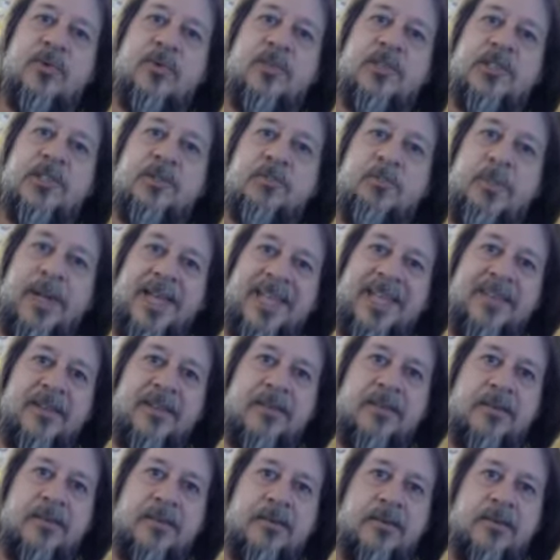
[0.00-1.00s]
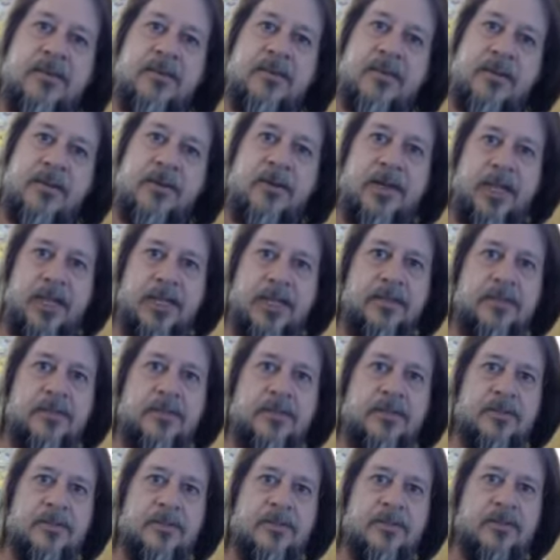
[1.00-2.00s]
spend their
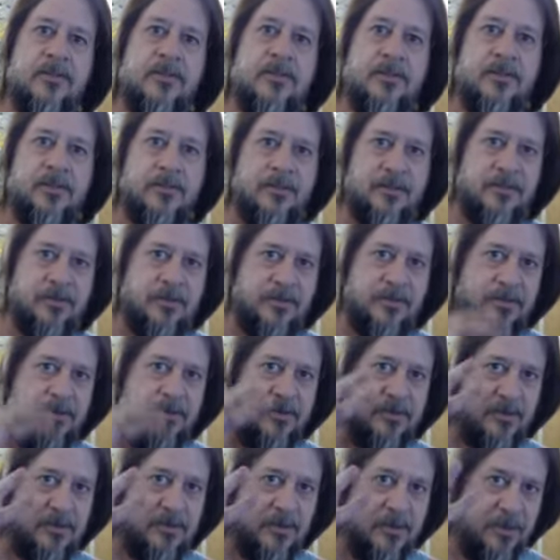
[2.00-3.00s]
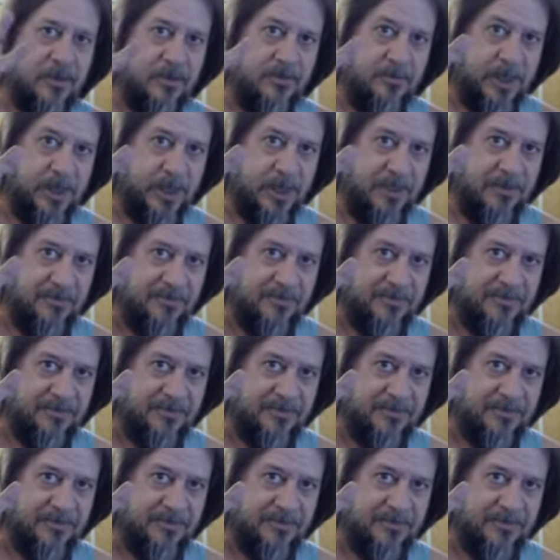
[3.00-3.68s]
days on me.